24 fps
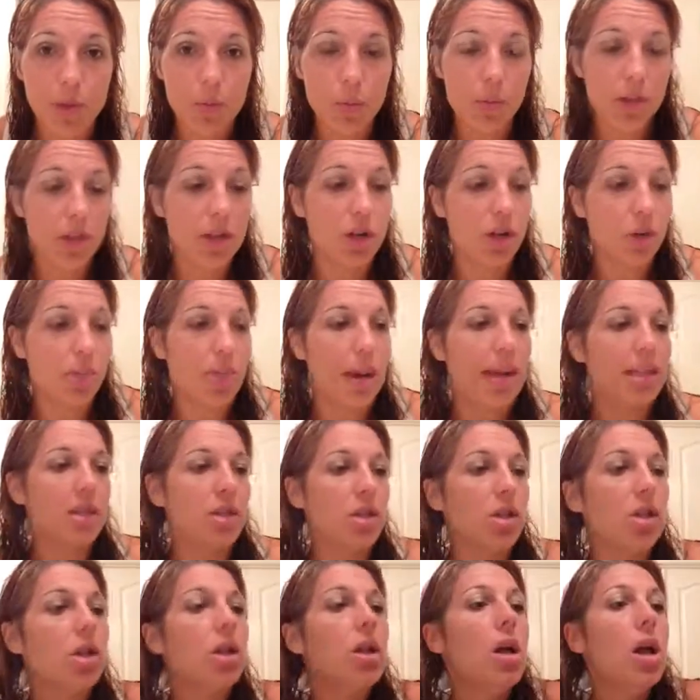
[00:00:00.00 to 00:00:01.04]
with the new
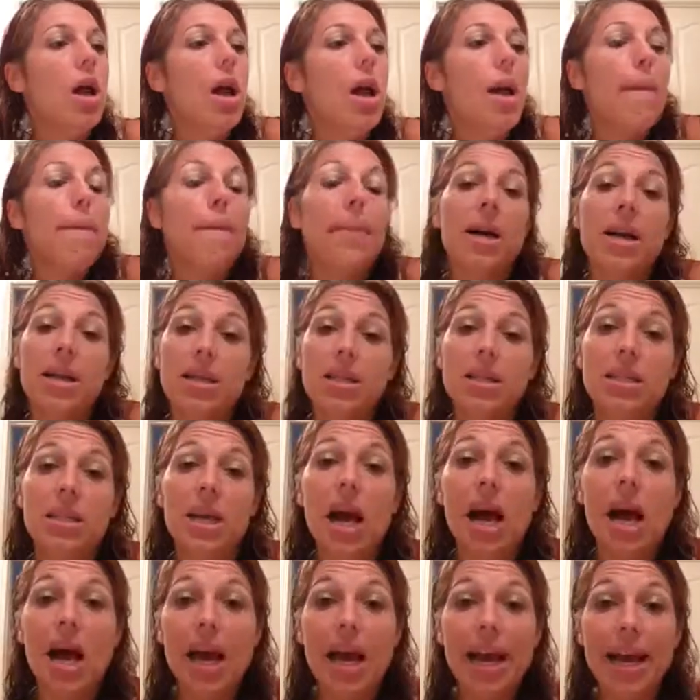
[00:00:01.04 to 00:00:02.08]
pencil, but
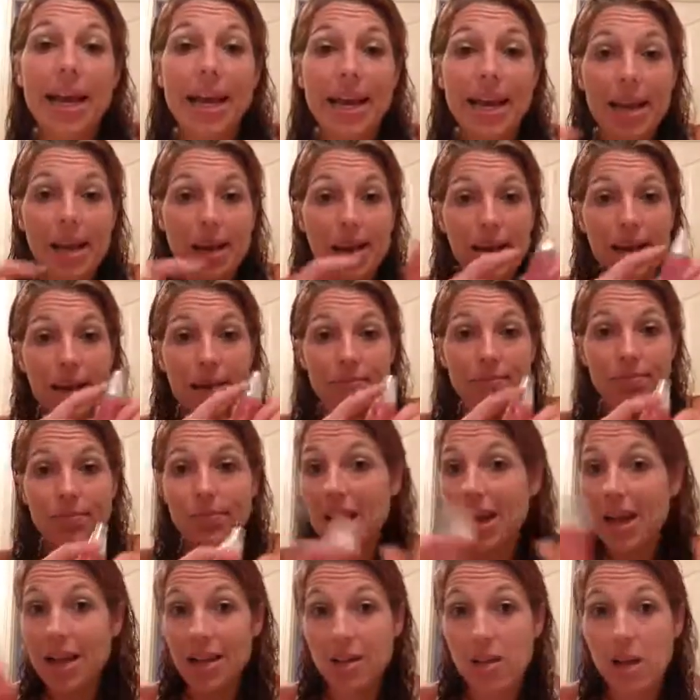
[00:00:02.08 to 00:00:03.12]

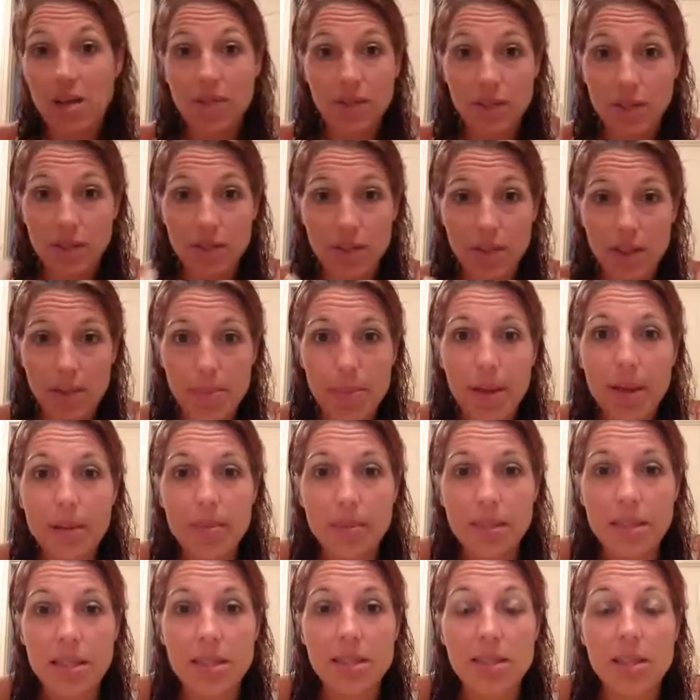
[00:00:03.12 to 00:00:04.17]
I love using the
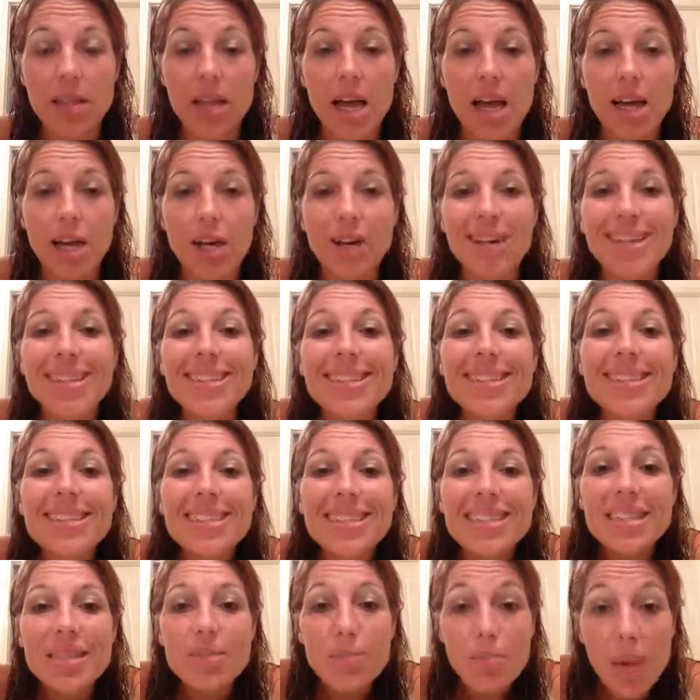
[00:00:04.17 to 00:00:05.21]
pigments as a liner. It
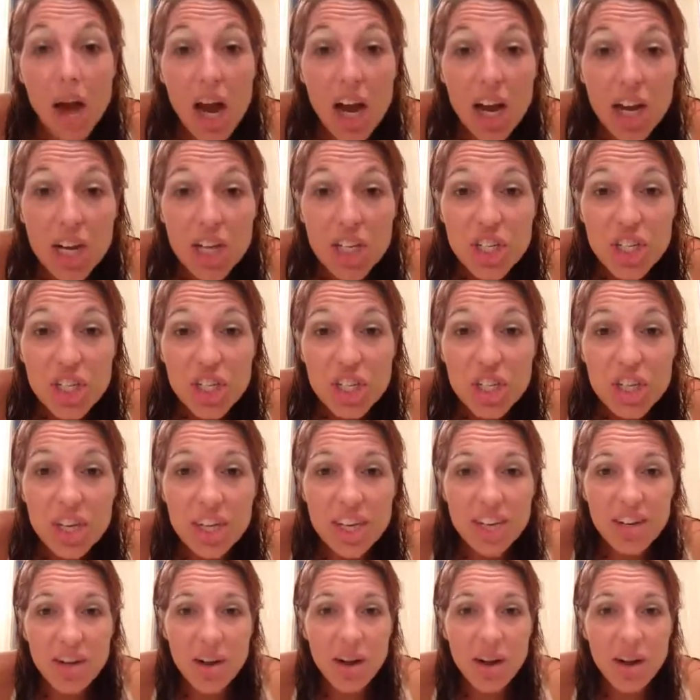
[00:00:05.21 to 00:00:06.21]
doesn't smudge. You